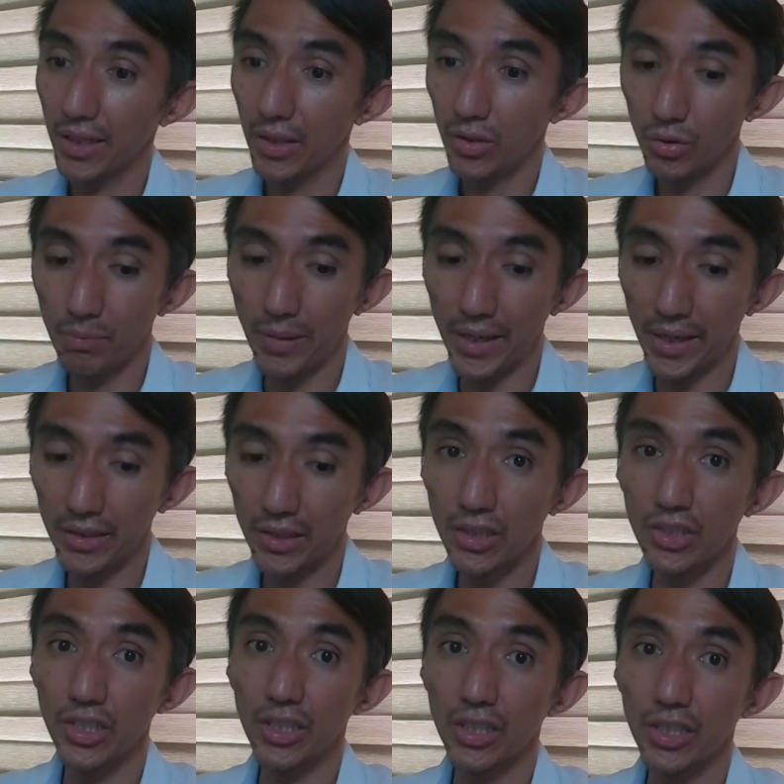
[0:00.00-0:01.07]
to better
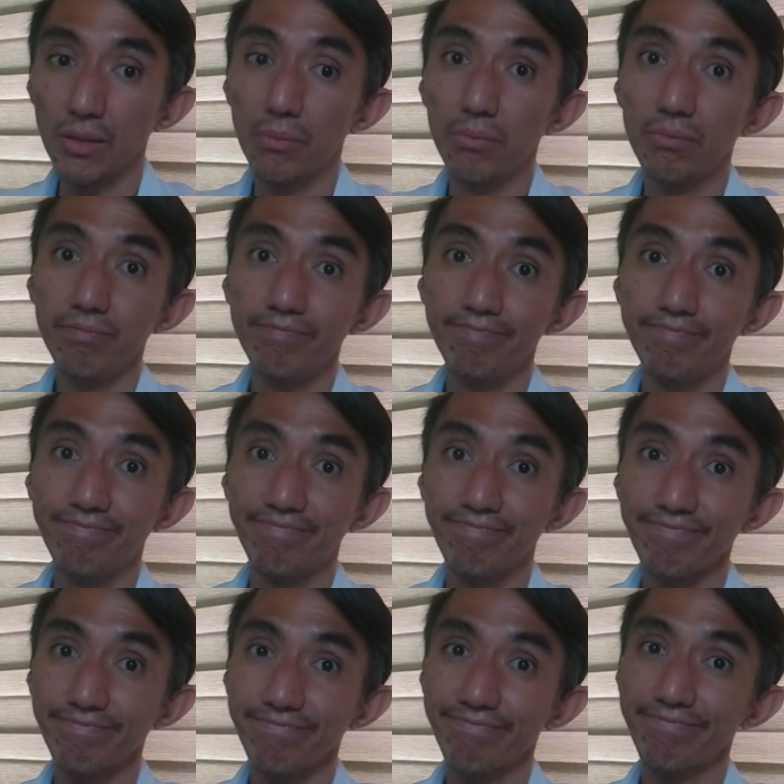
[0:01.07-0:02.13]
germ
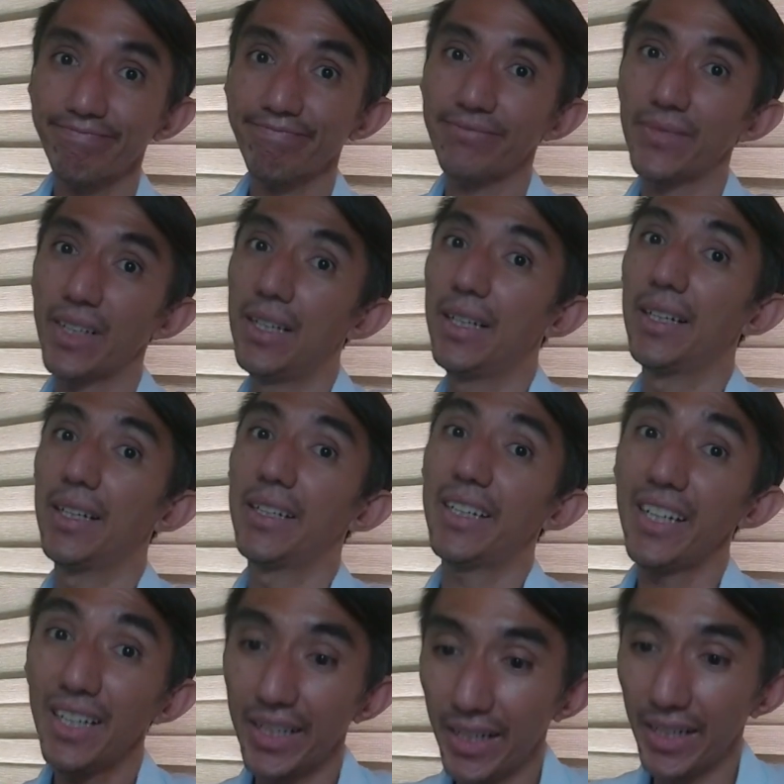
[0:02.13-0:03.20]

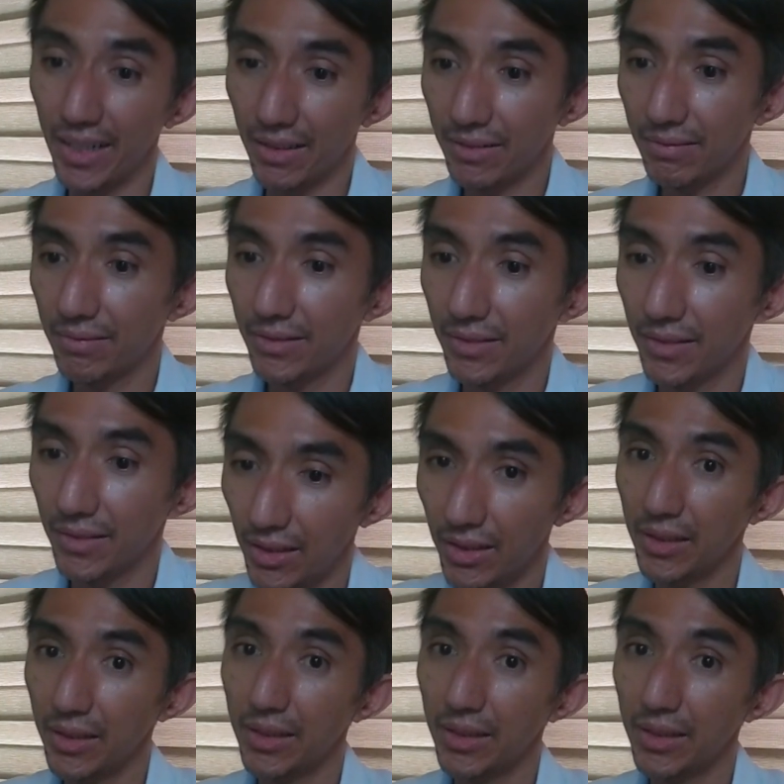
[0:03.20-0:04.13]
killing. No?